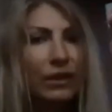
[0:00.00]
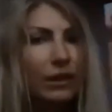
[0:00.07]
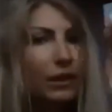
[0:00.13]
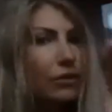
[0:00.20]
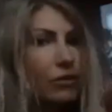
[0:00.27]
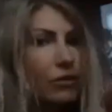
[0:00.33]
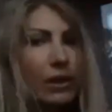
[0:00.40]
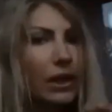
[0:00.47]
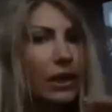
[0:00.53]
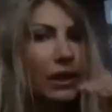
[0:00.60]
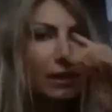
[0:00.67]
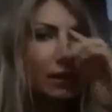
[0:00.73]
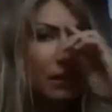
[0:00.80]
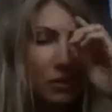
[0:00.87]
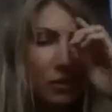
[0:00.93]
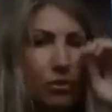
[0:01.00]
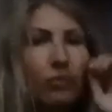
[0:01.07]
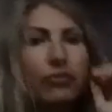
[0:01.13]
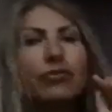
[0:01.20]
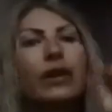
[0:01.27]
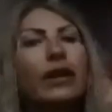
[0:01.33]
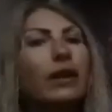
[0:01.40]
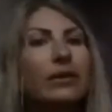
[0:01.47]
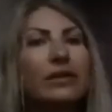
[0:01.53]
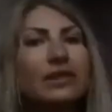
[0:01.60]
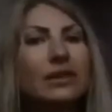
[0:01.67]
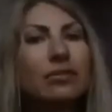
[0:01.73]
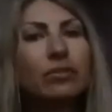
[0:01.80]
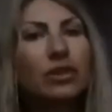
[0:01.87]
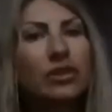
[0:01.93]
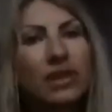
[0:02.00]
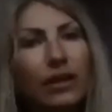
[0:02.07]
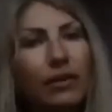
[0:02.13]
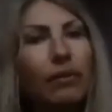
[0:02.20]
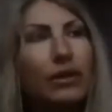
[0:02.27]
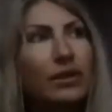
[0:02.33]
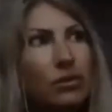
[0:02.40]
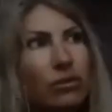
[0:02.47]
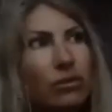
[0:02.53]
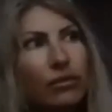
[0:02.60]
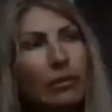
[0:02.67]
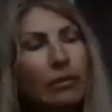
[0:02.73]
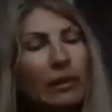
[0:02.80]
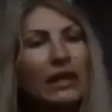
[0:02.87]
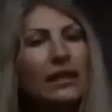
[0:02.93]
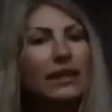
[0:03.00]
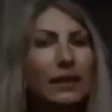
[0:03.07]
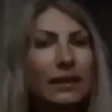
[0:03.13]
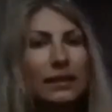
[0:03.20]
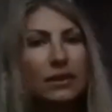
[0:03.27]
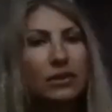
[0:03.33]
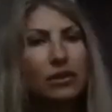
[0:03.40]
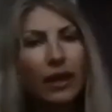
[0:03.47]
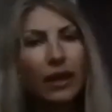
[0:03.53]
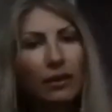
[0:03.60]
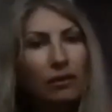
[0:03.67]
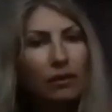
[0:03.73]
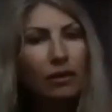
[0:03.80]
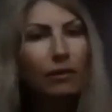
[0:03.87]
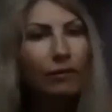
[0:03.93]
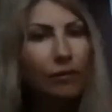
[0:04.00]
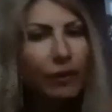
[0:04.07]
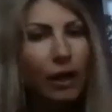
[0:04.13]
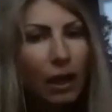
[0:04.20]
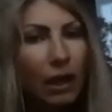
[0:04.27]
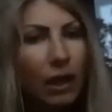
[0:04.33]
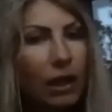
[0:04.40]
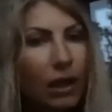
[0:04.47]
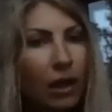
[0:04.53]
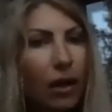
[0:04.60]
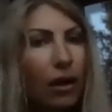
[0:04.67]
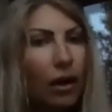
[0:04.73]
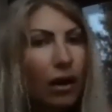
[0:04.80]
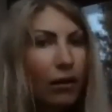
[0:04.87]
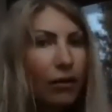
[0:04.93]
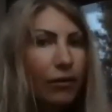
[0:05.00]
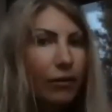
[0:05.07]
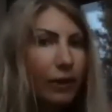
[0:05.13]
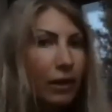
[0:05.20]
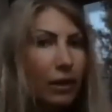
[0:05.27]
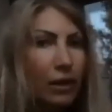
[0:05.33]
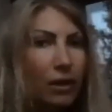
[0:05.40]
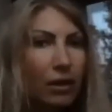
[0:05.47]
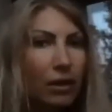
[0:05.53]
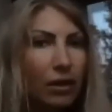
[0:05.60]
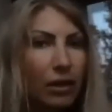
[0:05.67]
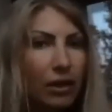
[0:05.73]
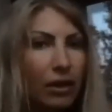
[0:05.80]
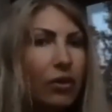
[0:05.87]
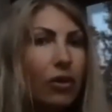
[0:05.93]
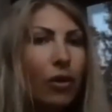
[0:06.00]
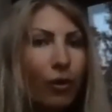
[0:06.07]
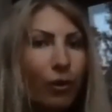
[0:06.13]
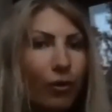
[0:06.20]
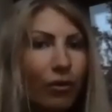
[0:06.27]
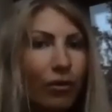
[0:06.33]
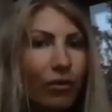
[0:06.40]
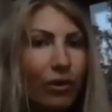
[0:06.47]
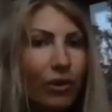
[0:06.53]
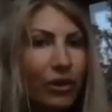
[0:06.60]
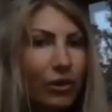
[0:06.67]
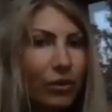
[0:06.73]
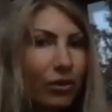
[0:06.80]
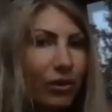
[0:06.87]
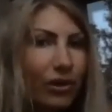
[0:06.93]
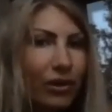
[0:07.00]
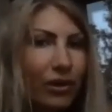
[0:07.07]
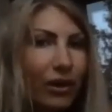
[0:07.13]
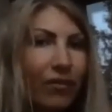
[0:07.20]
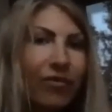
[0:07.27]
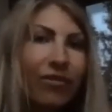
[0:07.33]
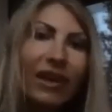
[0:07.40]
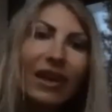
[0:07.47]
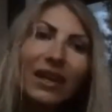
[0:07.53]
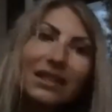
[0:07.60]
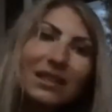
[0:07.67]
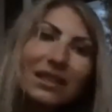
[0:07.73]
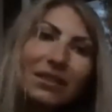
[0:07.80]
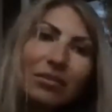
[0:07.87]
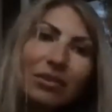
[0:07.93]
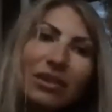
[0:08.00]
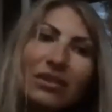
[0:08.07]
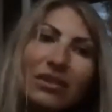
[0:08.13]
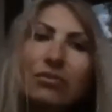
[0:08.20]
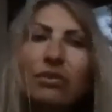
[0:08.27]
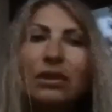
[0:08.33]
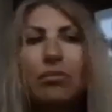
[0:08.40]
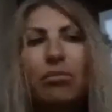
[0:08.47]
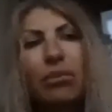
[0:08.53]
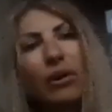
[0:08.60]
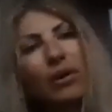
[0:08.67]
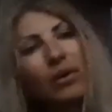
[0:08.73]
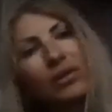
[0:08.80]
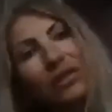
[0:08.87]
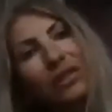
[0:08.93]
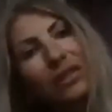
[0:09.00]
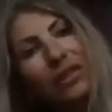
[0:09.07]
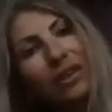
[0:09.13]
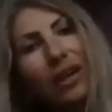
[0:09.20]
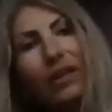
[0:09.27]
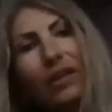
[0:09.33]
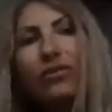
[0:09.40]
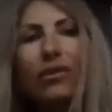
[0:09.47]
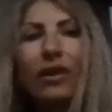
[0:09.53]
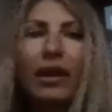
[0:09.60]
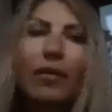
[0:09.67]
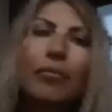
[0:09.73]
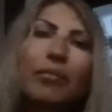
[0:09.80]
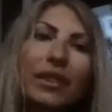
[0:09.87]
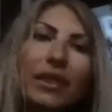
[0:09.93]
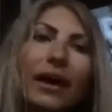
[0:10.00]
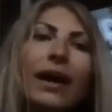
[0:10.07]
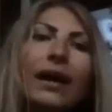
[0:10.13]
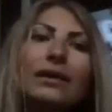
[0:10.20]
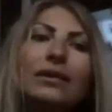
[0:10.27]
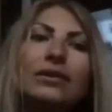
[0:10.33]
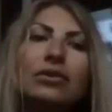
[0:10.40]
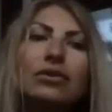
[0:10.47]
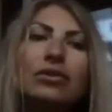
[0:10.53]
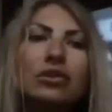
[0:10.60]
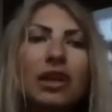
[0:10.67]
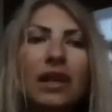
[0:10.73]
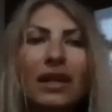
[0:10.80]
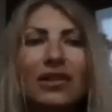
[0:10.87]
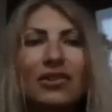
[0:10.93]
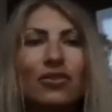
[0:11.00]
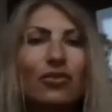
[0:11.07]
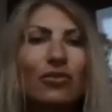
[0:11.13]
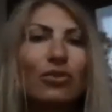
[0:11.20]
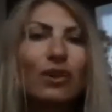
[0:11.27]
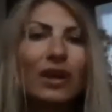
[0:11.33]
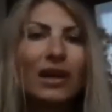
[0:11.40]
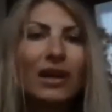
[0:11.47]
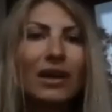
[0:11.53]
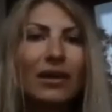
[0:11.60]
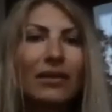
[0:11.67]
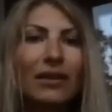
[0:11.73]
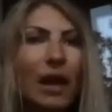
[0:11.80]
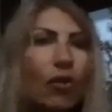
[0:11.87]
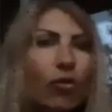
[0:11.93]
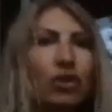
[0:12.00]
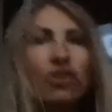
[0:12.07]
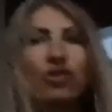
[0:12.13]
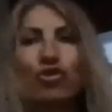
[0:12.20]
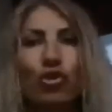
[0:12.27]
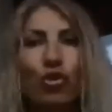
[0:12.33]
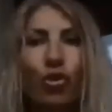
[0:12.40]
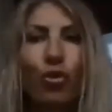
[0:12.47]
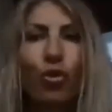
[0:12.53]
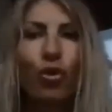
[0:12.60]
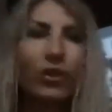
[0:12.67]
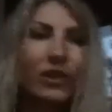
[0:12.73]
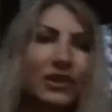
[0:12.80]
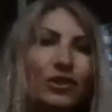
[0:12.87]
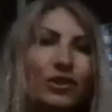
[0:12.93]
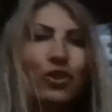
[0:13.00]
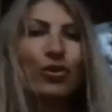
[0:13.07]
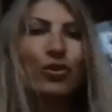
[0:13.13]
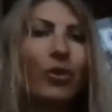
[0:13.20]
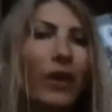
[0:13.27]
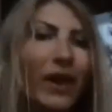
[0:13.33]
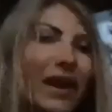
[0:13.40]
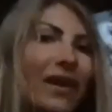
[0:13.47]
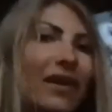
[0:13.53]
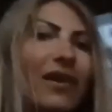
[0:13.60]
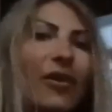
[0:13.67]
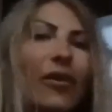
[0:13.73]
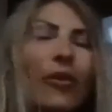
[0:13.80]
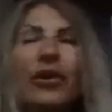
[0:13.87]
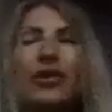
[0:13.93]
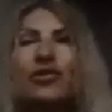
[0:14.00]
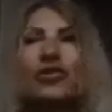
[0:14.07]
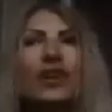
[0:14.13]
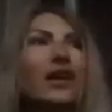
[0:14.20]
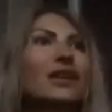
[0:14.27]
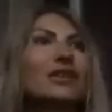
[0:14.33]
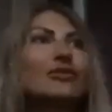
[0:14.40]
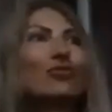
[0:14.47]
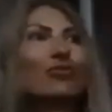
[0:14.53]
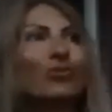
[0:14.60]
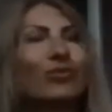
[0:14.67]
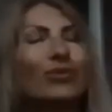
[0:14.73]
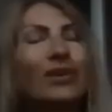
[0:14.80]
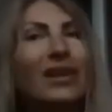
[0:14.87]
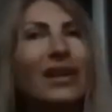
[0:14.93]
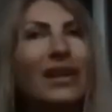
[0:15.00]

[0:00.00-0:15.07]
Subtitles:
Then you realize the soul frequency, because otherwise you're remaining in this triangle of ego, whether you're a victim and a sweet person trying to empathize, or you're trying to now control and show your anger, or you're trying to